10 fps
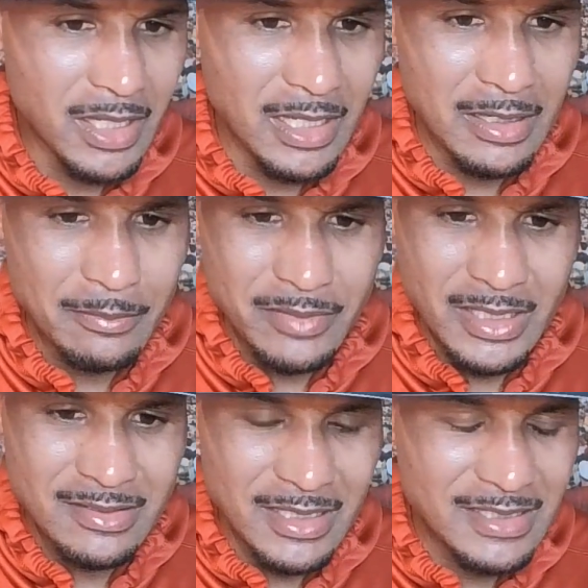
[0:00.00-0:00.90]
Um,
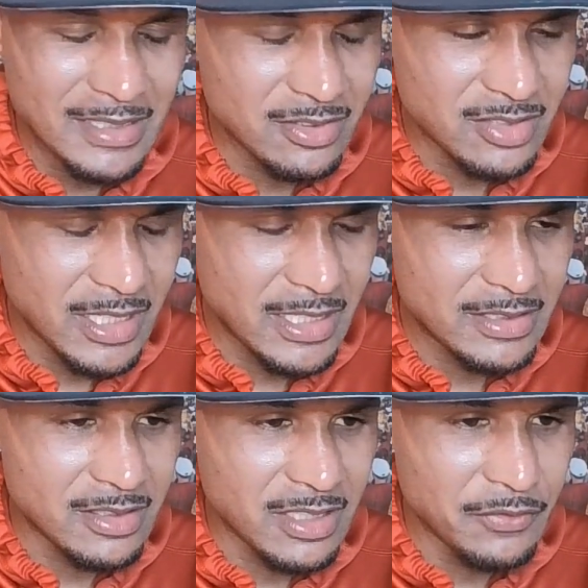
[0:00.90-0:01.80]
is, is that to say
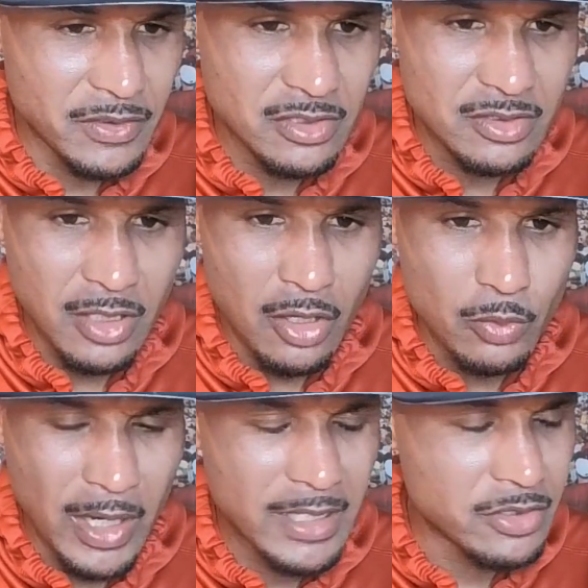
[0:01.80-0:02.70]
that the defense is
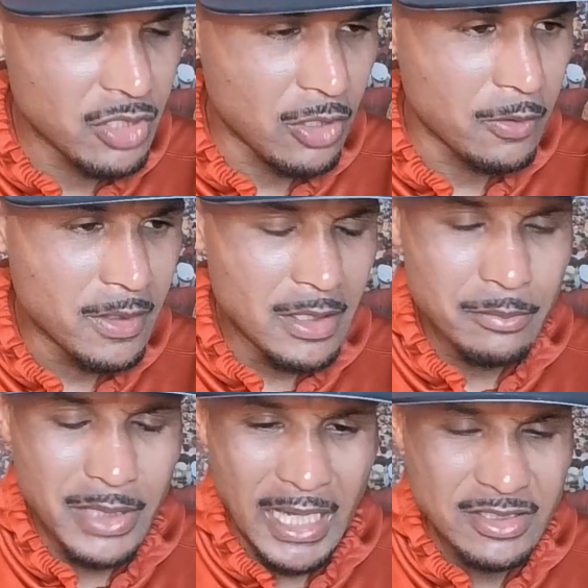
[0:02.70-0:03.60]
called right? No,
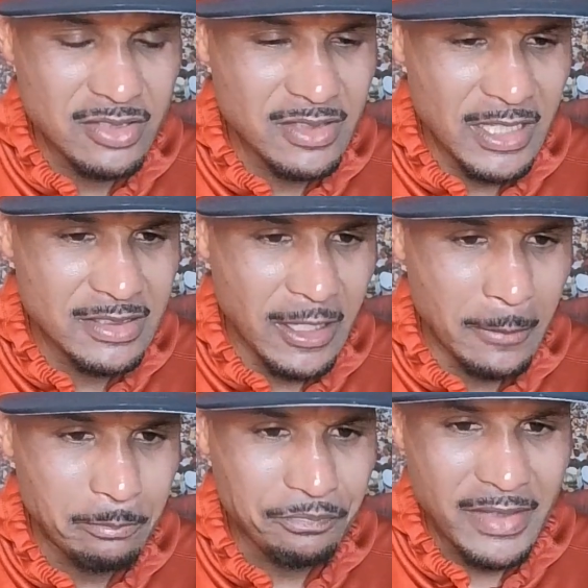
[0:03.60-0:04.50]
but I just think
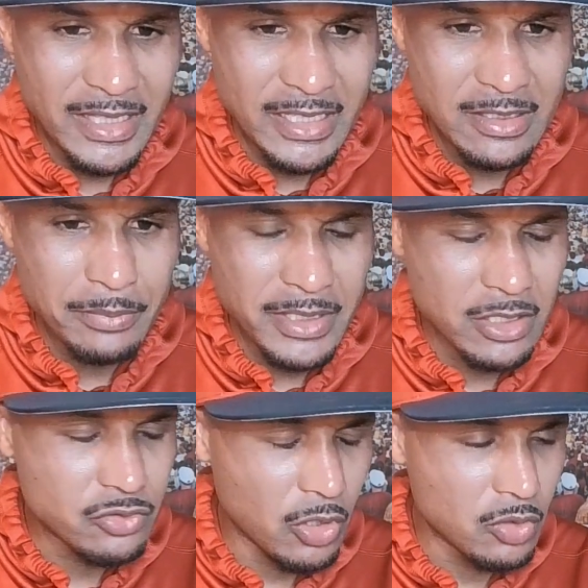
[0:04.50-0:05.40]
that it can
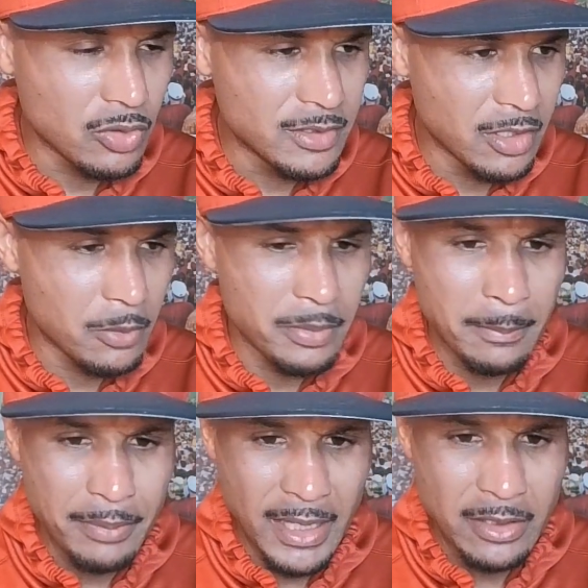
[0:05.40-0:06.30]
be controlled a little
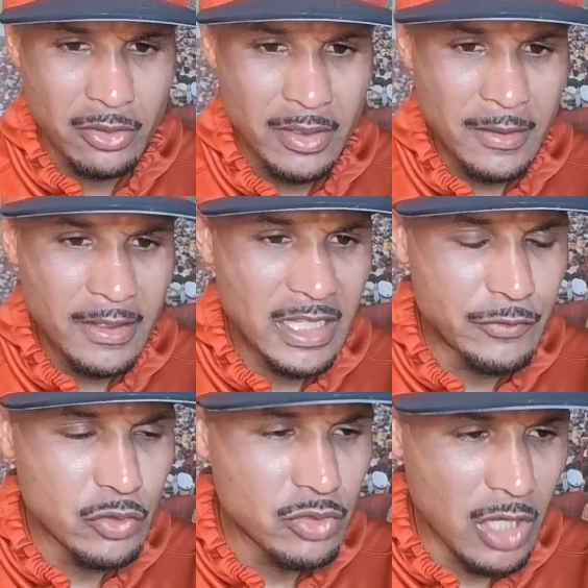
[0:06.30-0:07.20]
bit better
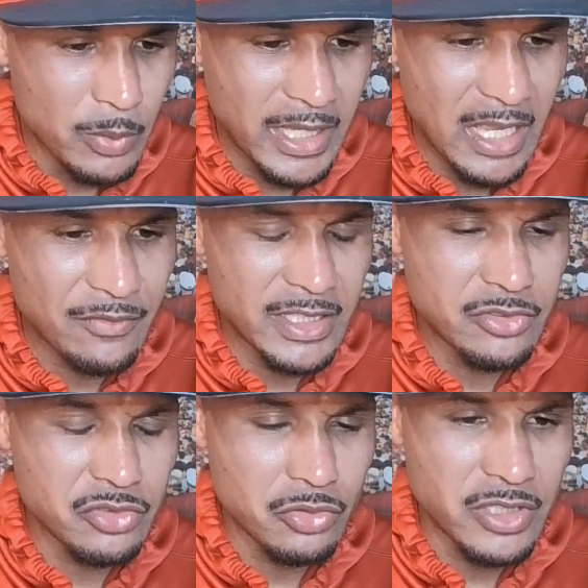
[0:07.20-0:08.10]
if you know we have
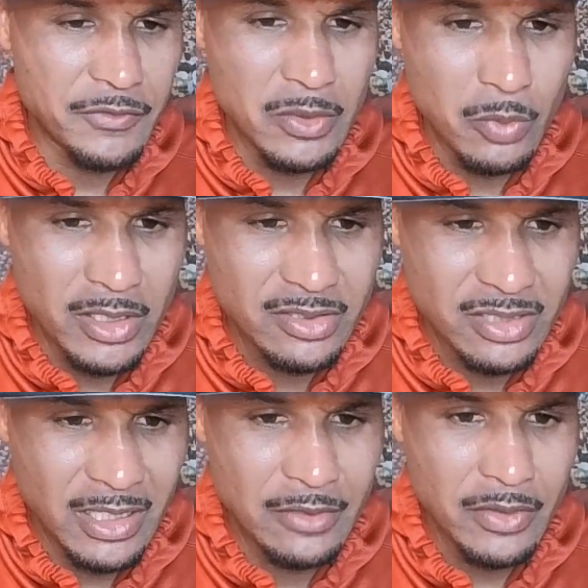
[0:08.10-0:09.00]
issues. If you want
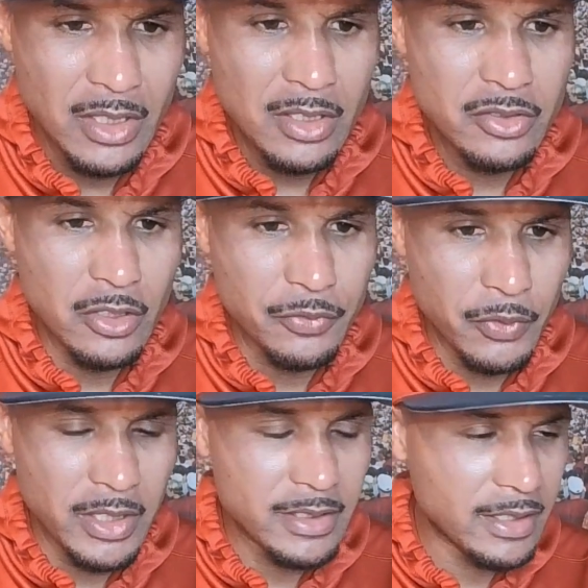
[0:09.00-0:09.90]
to save your
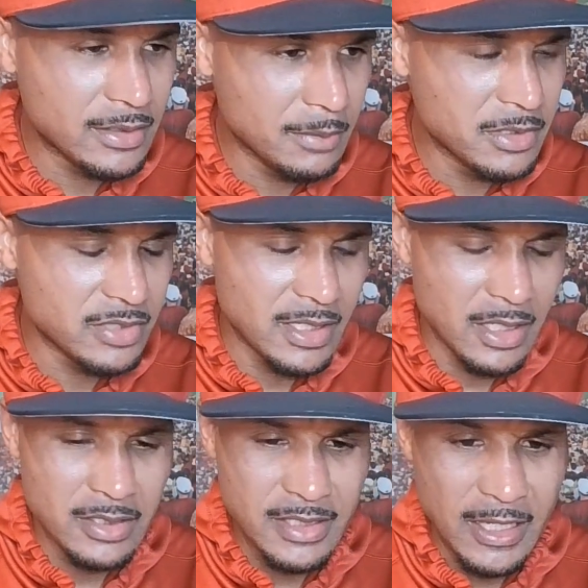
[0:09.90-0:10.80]
friend, and let me say
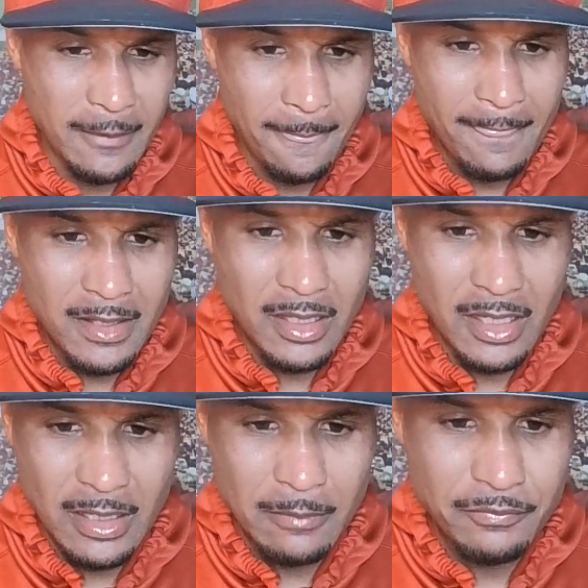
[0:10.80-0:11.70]
it like
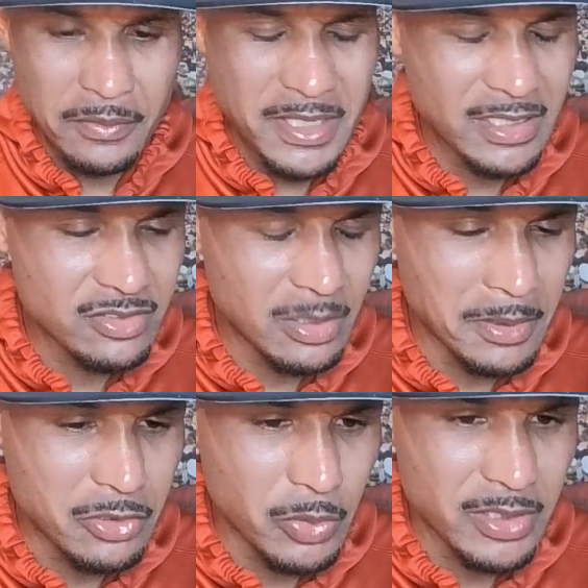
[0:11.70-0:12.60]
that, um, from getting
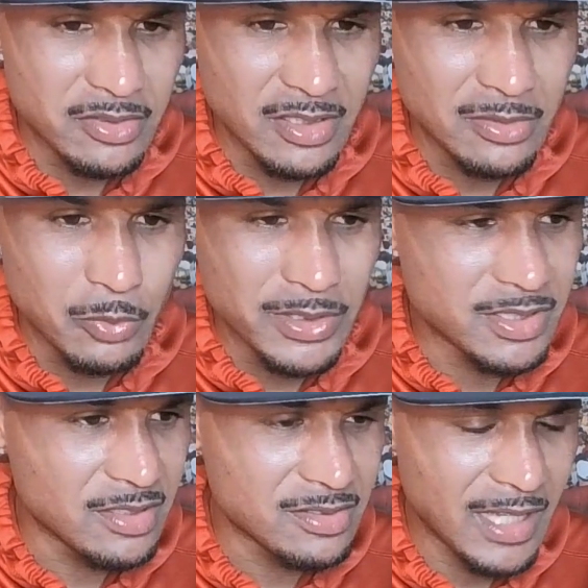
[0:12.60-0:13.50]
some of the criticism,
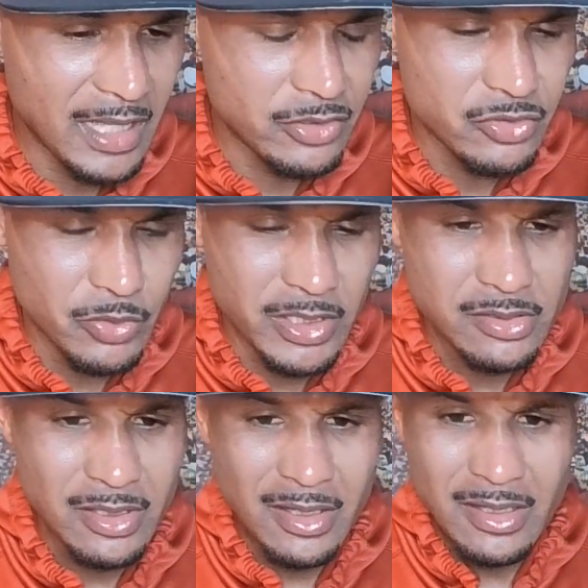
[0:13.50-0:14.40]
which is Alex
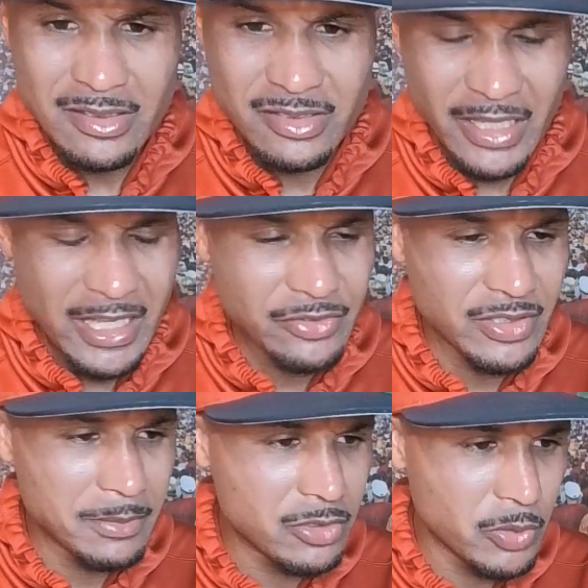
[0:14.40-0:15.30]
Grinch,
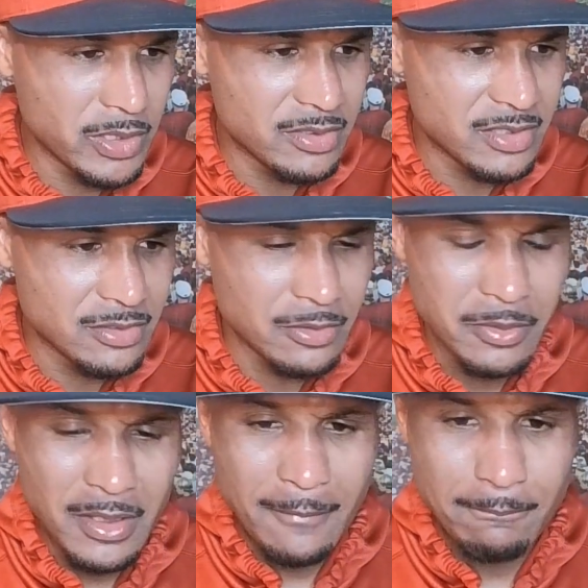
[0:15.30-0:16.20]
save some of the
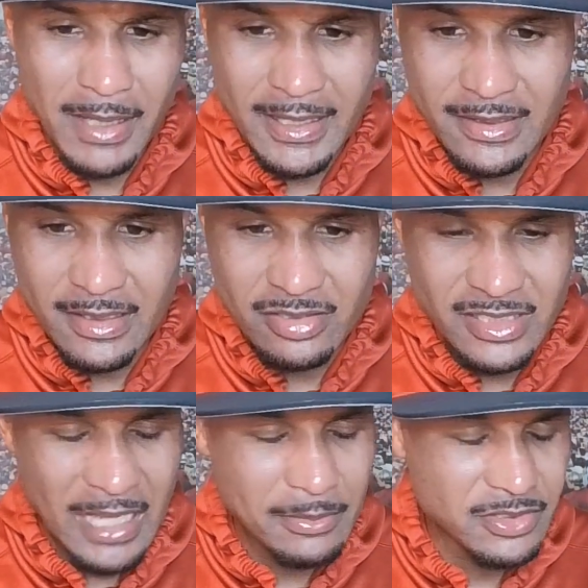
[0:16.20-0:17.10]
criticism by
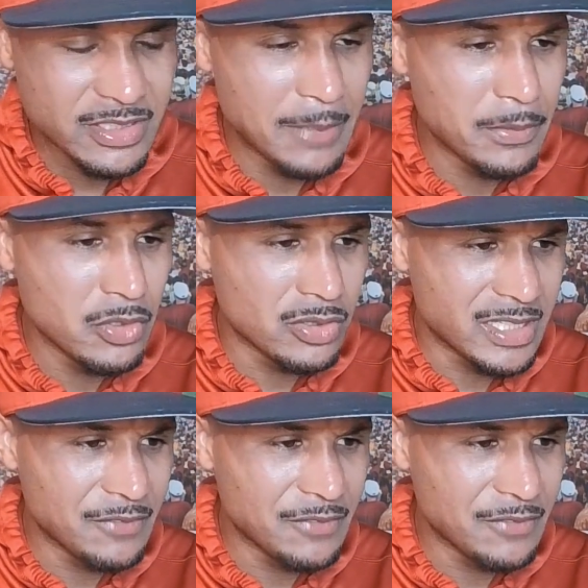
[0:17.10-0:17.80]
establishing keeping your